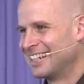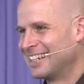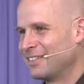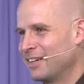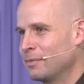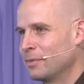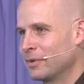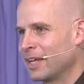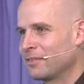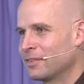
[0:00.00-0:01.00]
Right? But
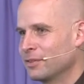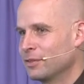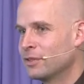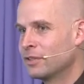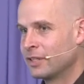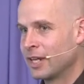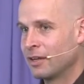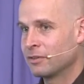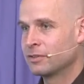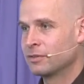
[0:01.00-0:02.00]
we have to learn
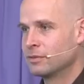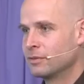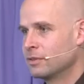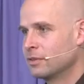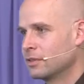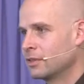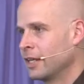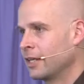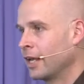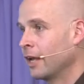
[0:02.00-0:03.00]
how to
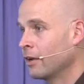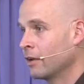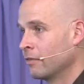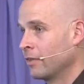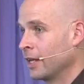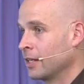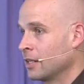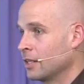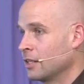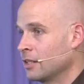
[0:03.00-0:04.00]
take care of that
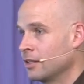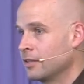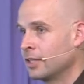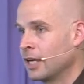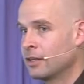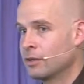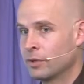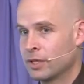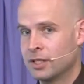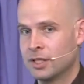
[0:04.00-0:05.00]
desire
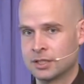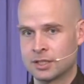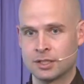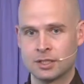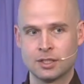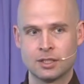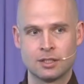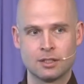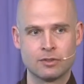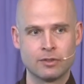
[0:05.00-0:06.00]
within us
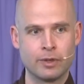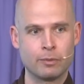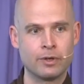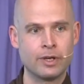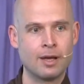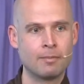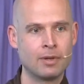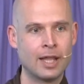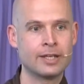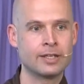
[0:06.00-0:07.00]
so that we're not
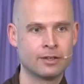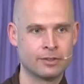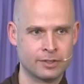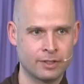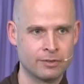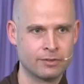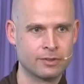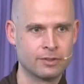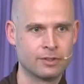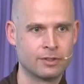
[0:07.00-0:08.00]
blinding
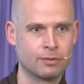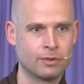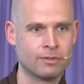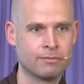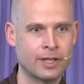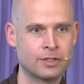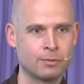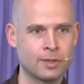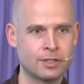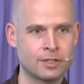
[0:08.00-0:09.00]
ourselves with
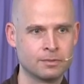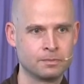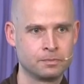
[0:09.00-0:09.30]
infatuation.